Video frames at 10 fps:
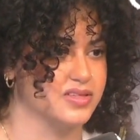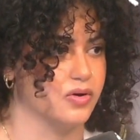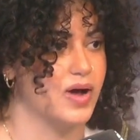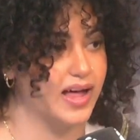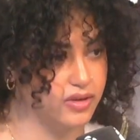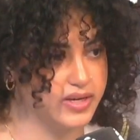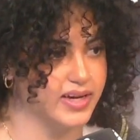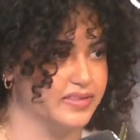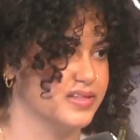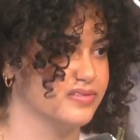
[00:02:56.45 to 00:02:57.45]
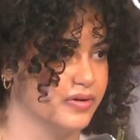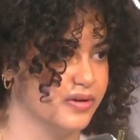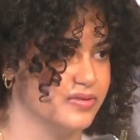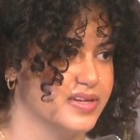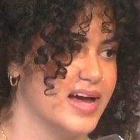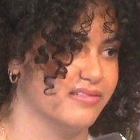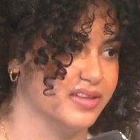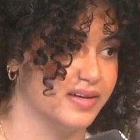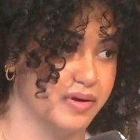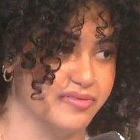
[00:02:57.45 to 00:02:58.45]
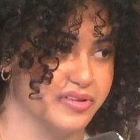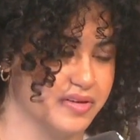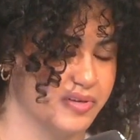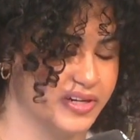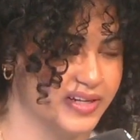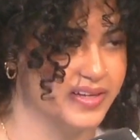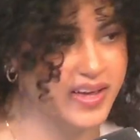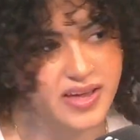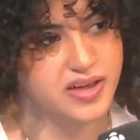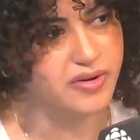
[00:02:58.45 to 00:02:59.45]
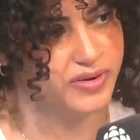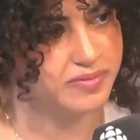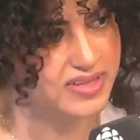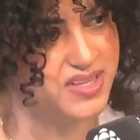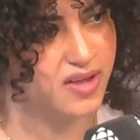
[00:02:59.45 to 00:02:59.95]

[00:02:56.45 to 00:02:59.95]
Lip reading: So looking at these photos and having them up for the community really means a